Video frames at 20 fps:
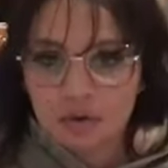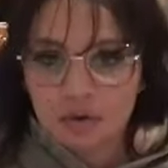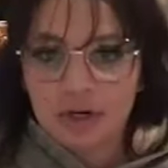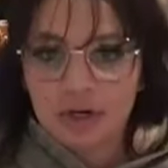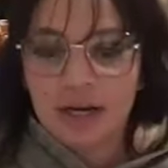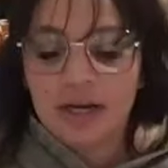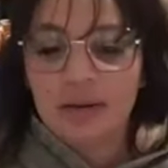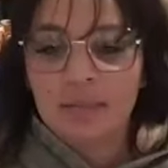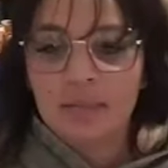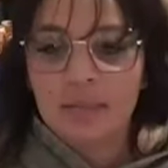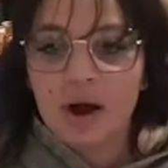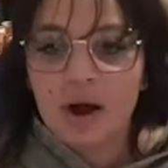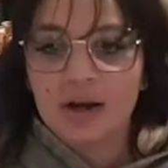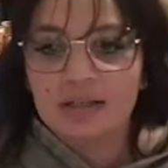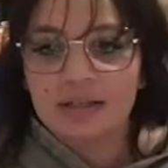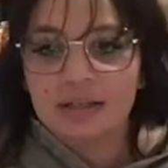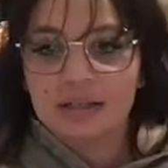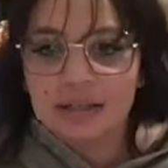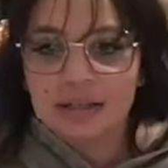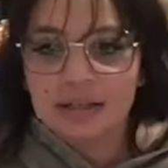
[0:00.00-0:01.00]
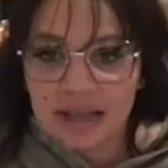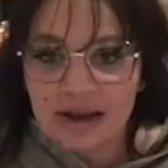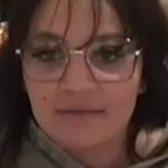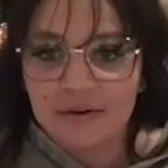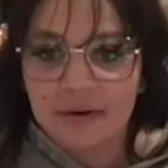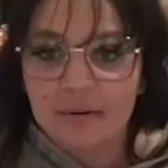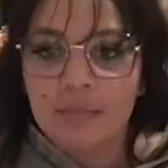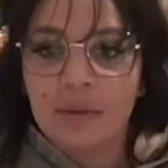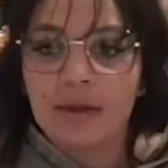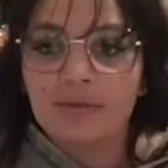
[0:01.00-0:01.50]
created boxes
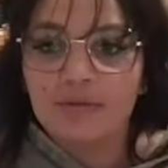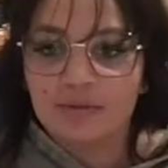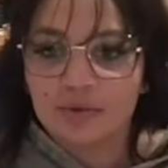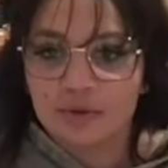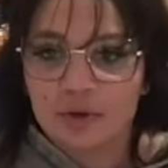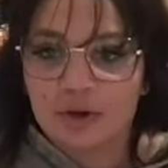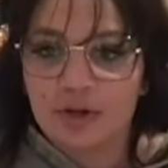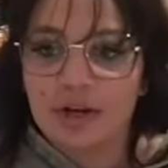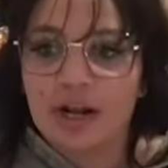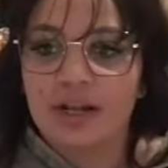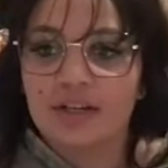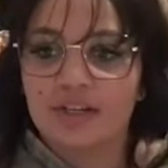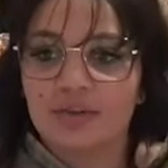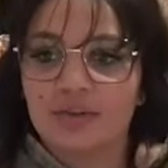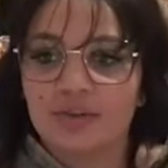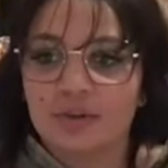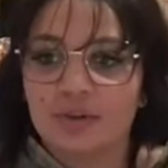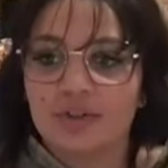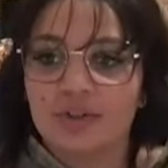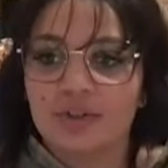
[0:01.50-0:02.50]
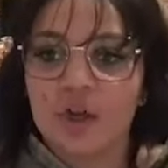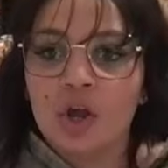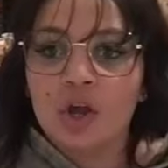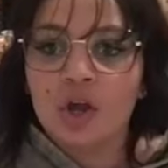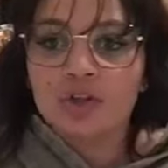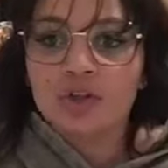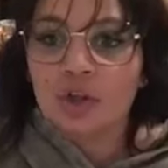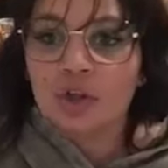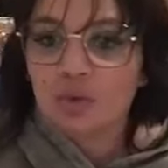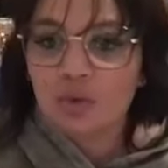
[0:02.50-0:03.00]
every month for their customers
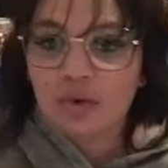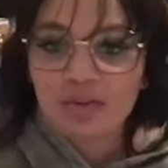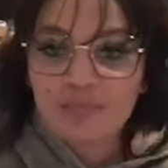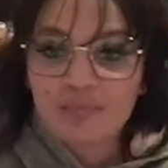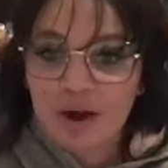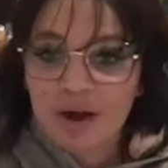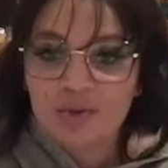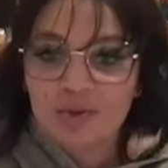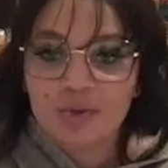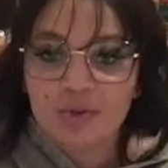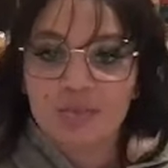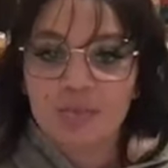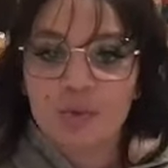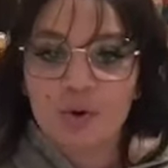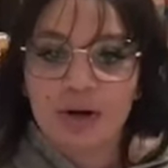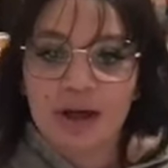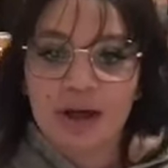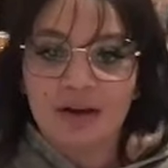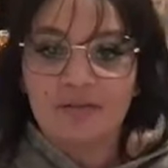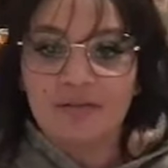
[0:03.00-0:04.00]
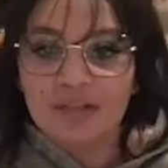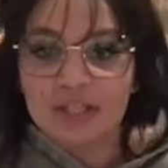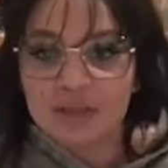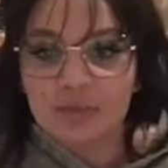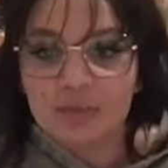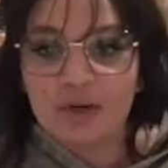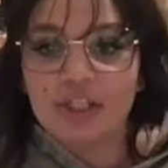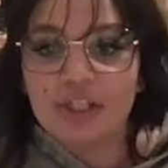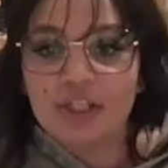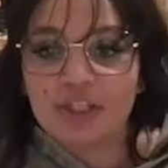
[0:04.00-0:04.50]
so the whiff box was born out of
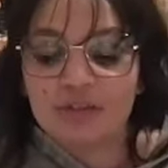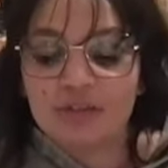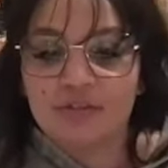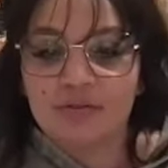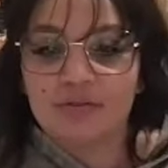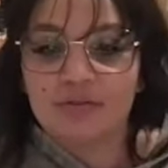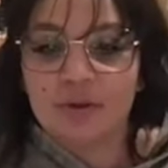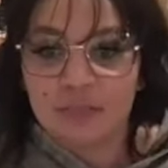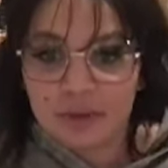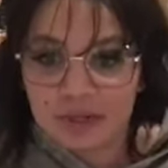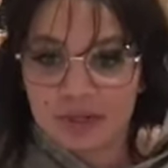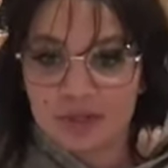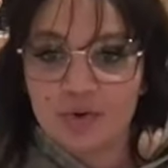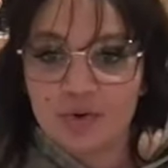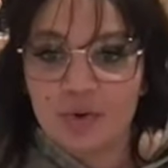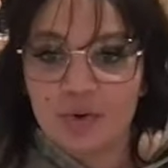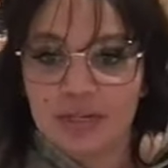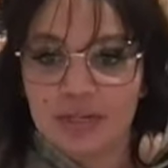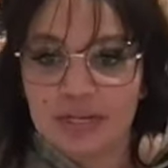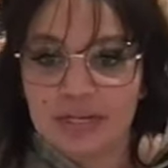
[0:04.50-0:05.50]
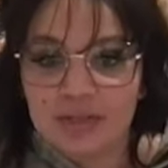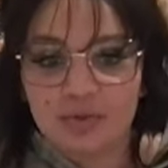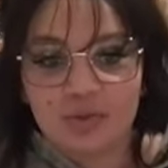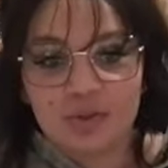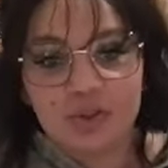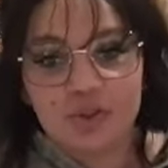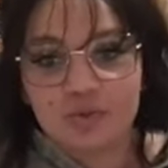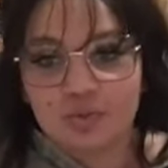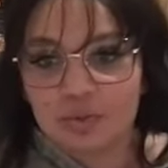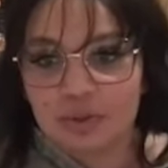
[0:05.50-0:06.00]
inspiration from consultants
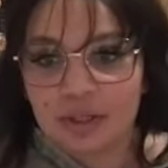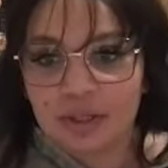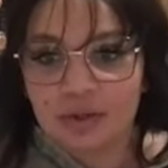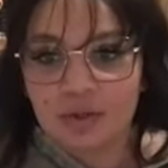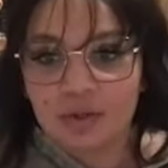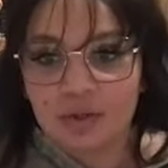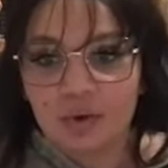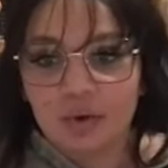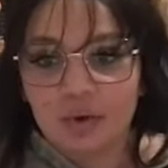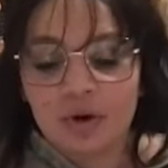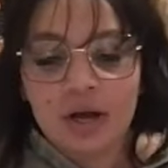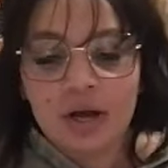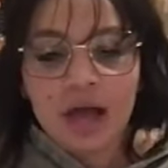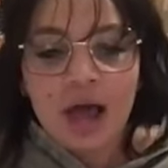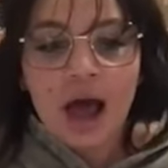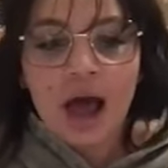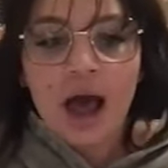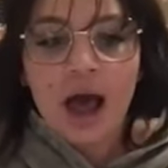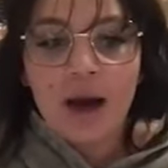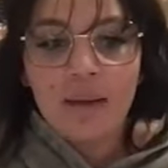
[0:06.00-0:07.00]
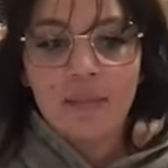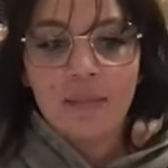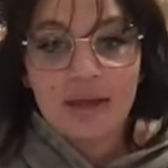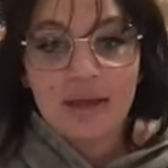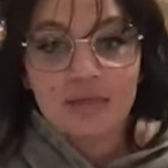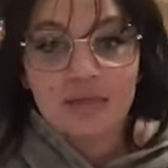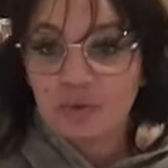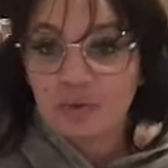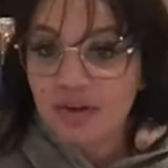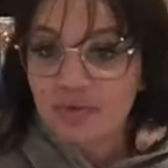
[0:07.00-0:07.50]
which is really cool um,
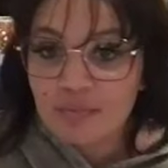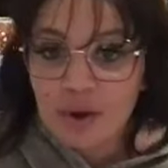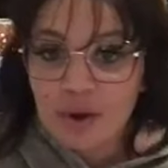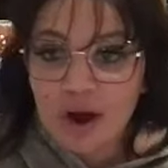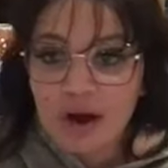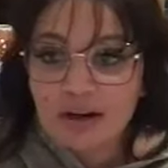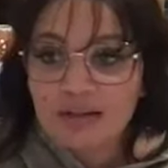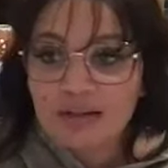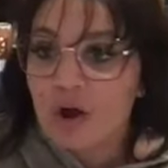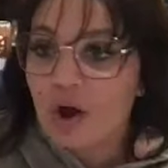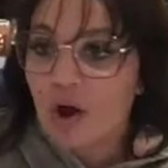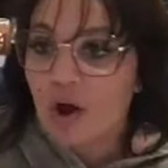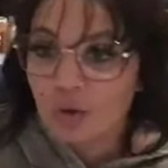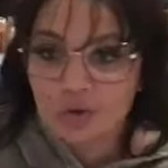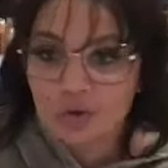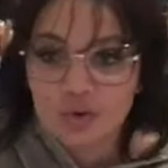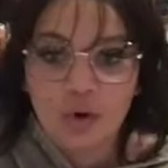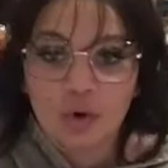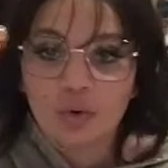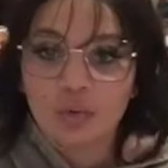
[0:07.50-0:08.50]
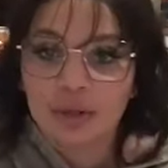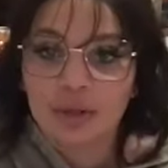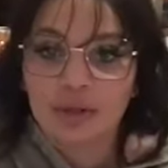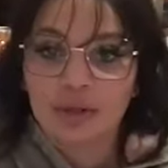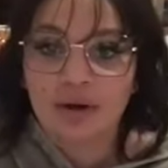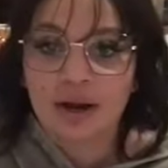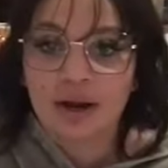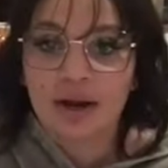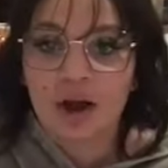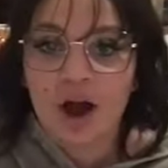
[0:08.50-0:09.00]
and the whiff box also a
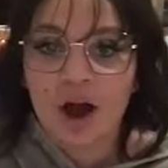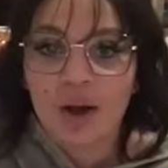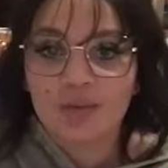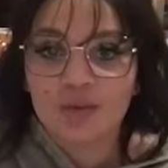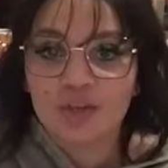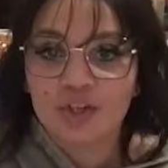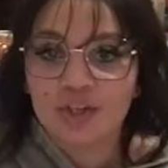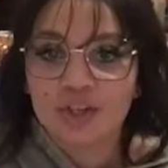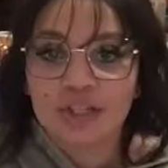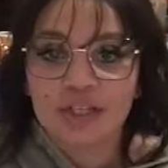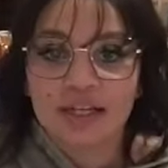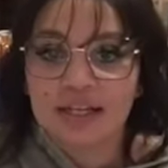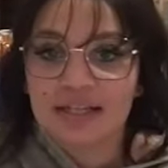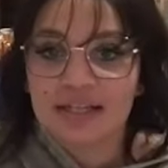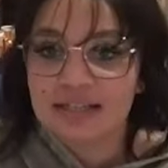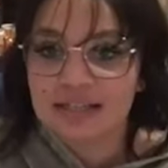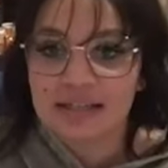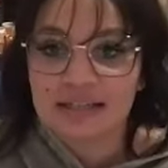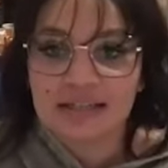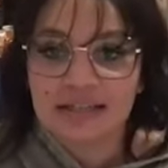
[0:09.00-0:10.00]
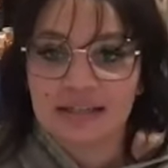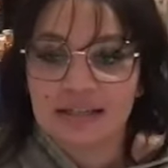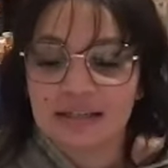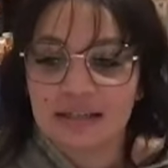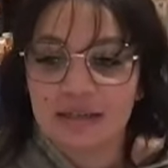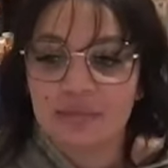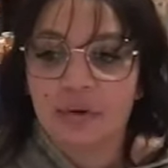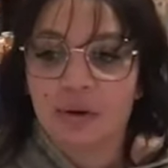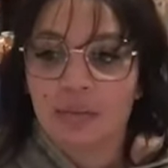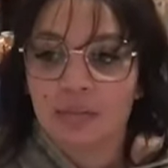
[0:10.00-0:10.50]
really great option to
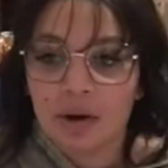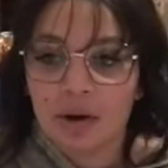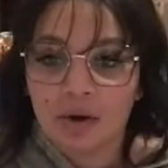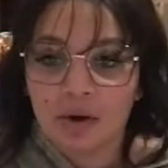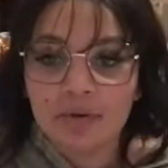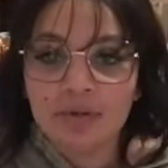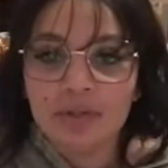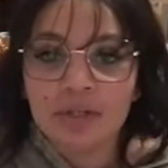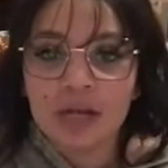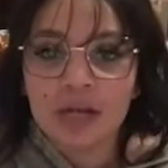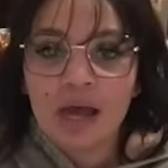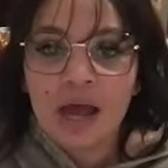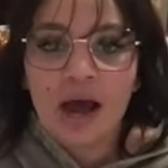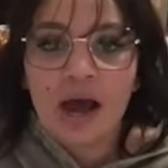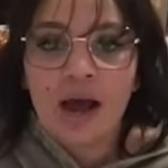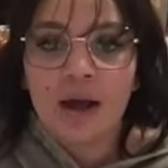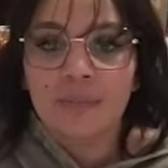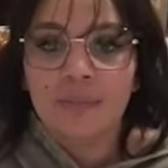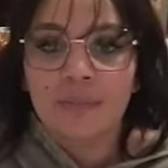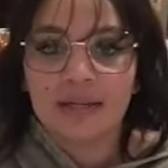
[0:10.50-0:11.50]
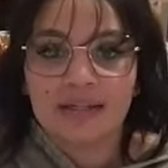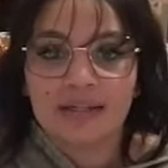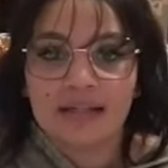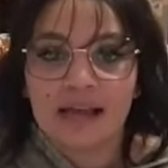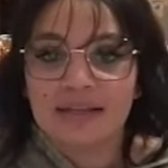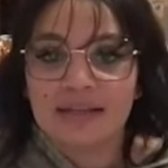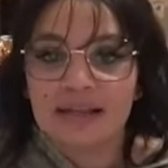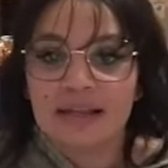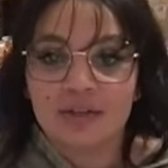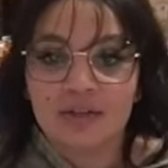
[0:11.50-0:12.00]
consistently promote um, because
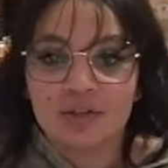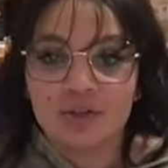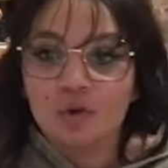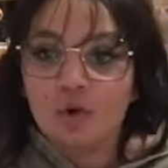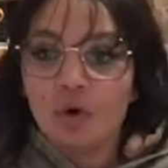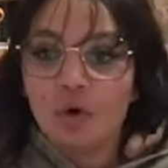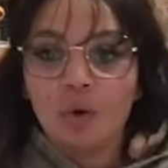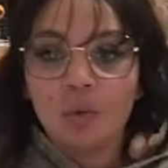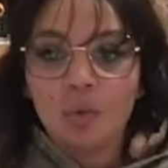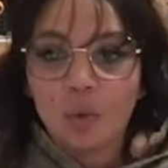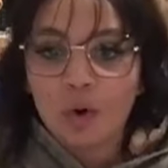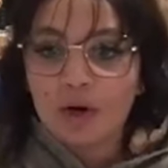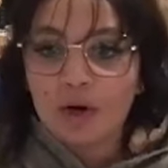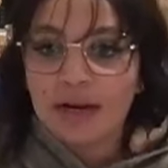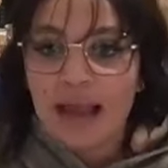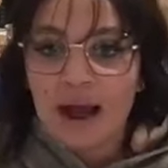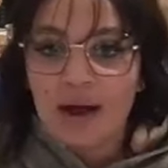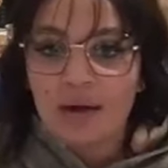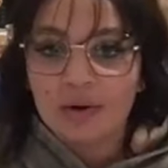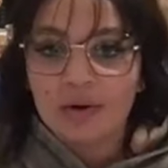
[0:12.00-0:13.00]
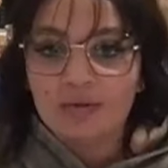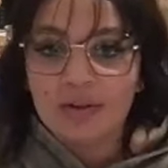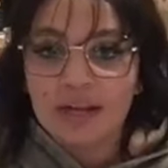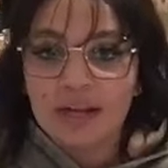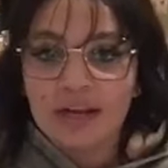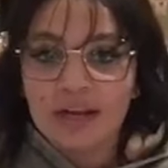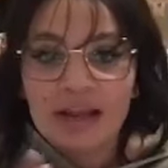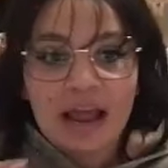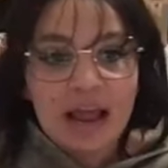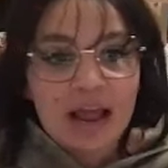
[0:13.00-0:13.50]
that takes your work out of
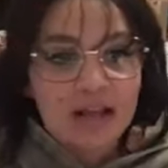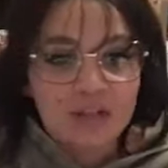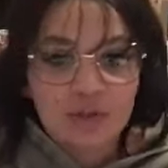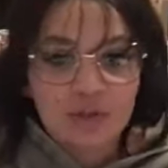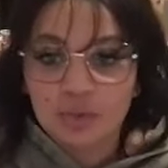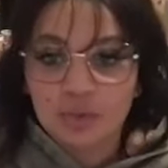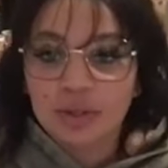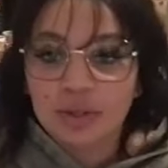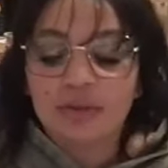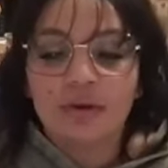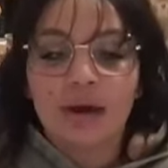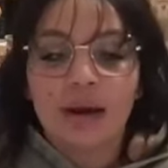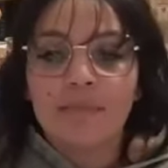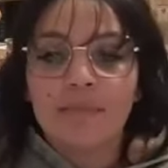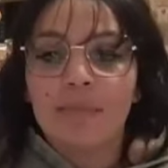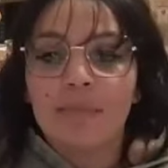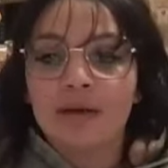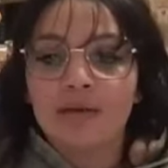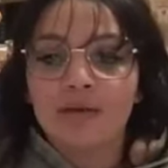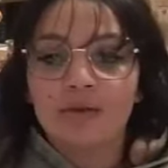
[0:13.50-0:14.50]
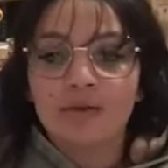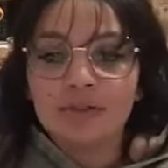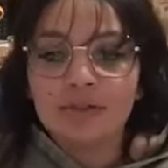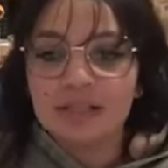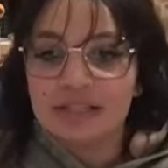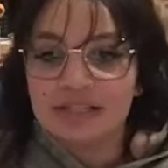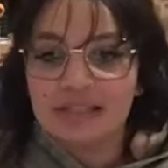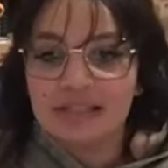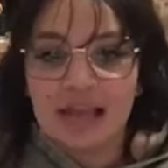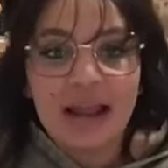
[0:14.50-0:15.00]
it it's a really great bundle
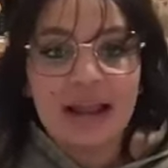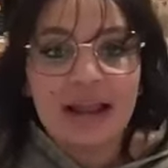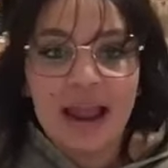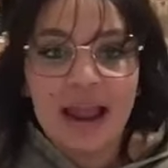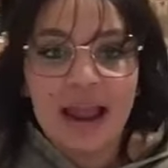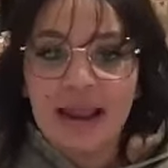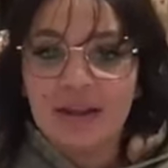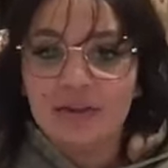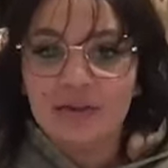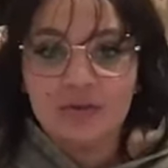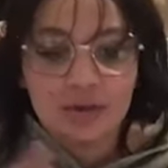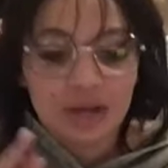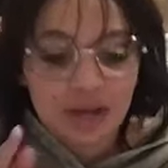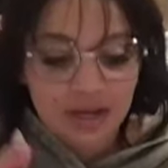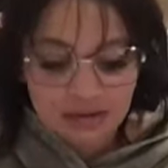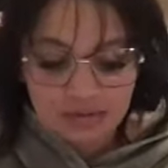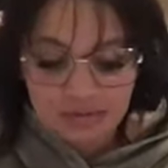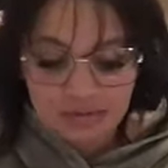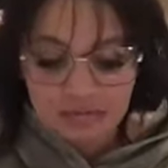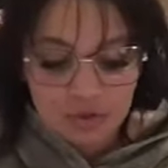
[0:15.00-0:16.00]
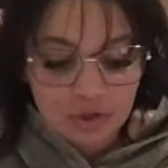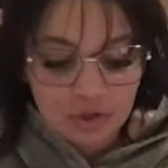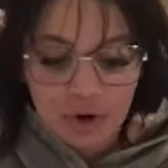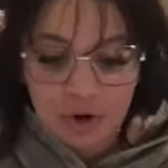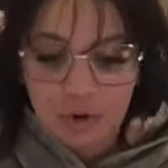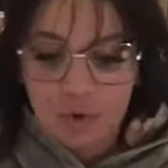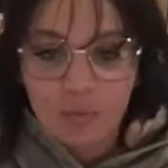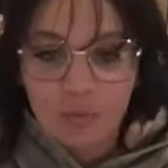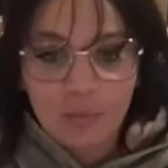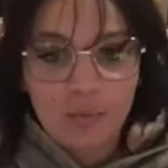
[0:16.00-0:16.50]
to say, hey, you get, you
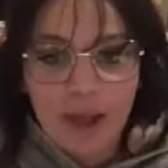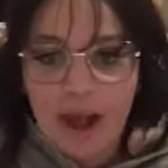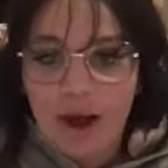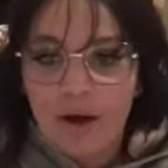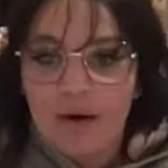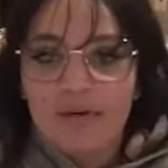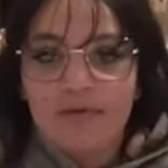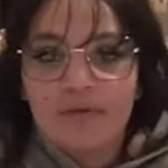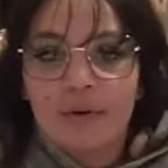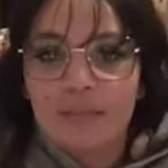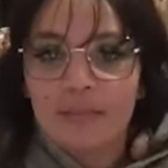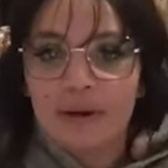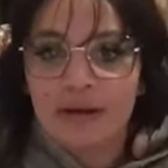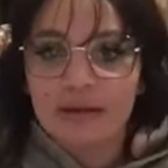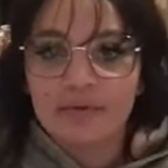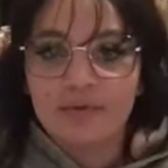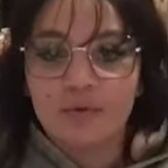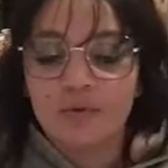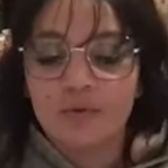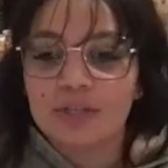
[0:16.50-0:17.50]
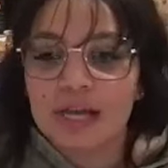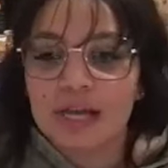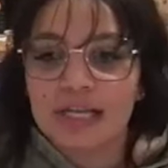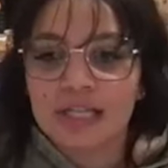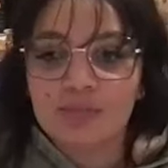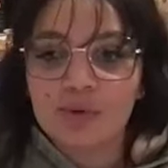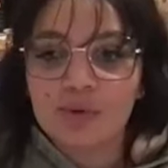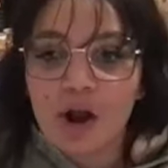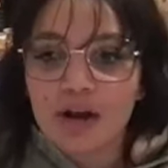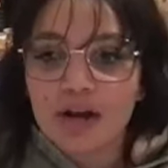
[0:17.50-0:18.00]
know, however many full
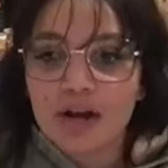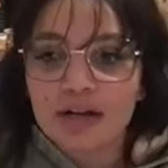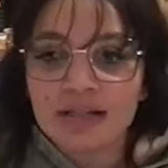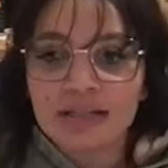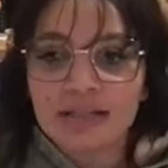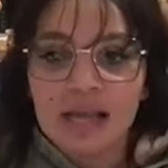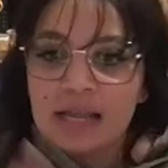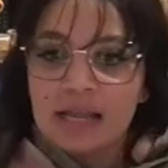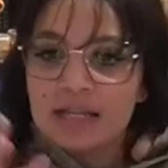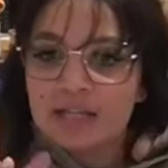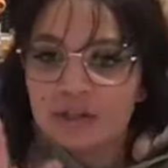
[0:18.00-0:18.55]
size products.